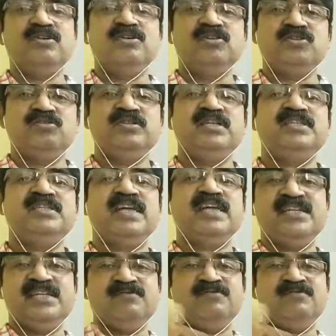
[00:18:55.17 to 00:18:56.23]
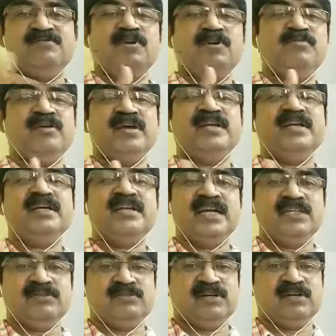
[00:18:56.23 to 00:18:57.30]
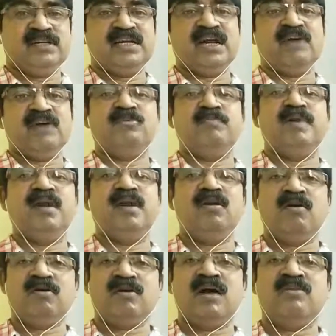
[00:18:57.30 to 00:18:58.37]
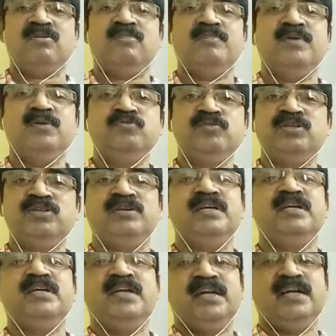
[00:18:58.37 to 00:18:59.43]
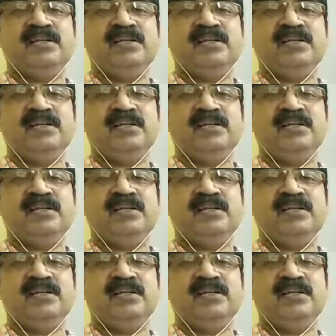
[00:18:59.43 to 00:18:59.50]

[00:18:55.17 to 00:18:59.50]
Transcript: through the change in form you can create utility out of a log, out of a wood you can create